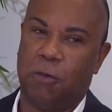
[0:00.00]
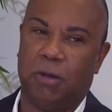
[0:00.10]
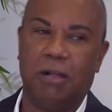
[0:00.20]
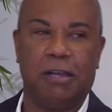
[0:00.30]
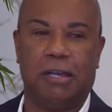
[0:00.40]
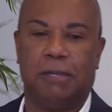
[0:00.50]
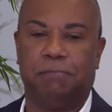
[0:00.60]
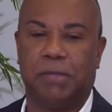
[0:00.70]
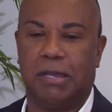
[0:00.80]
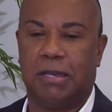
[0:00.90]
Well,
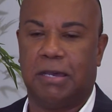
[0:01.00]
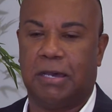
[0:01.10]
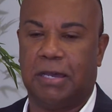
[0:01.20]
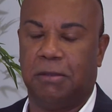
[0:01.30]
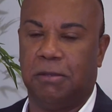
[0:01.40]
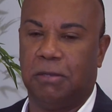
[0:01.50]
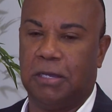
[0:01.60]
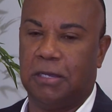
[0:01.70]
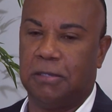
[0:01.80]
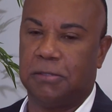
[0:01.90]
I
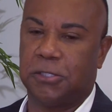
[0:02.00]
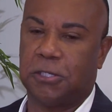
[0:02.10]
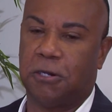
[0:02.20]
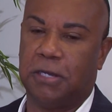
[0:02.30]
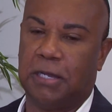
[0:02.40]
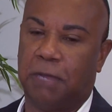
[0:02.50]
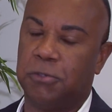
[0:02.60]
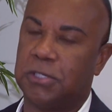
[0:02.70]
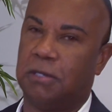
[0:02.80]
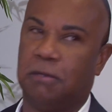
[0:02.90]

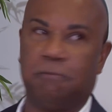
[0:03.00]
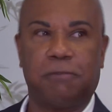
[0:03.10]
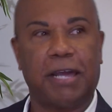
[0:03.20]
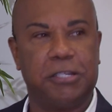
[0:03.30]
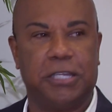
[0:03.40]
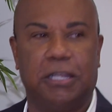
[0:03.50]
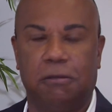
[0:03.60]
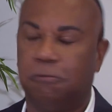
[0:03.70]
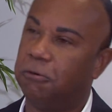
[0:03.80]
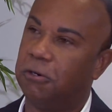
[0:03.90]
was a flight
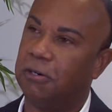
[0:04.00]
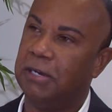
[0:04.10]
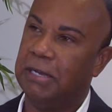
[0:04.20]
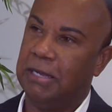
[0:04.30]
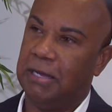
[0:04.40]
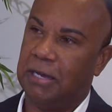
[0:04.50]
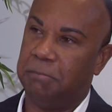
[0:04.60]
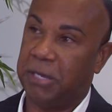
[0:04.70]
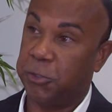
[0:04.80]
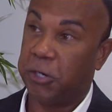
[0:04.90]
attendant for a
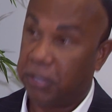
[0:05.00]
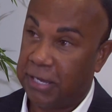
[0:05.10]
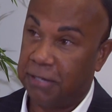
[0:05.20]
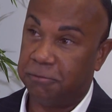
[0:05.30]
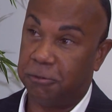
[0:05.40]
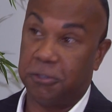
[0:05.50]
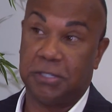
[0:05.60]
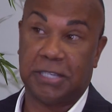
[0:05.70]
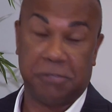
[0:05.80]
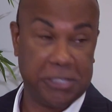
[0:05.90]
major airline for
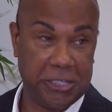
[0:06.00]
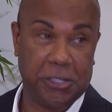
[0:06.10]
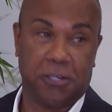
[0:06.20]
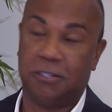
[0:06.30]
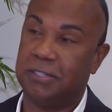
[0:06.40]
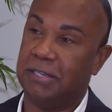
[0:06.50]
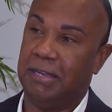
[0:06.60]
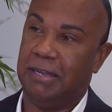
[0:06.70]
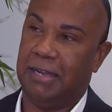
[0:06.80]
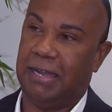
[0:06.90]
17 years.
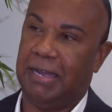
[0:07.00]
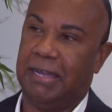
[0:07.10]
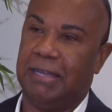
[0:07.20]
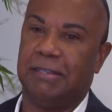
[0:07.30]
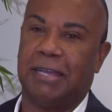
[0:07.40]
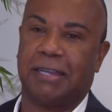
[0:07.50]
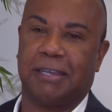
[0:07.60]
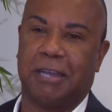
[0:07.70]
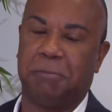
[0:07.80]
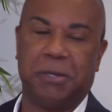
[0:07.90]
Okay. And
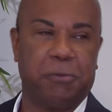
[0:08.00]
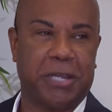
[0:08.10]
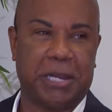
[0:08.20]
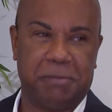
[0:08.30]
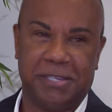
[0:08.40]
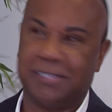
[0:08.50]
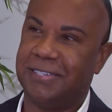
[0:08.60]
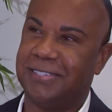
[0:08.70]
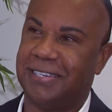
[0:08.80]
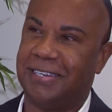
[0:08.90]
that company went out of
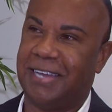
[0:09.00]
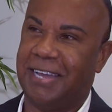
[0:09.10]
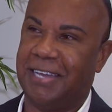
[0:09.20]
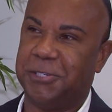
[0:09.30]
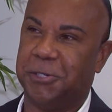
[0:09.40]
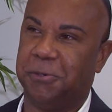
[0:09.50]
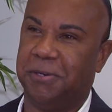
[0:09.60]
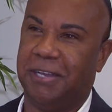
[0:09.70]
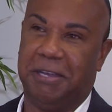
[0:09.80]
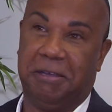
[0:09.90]
business and I had to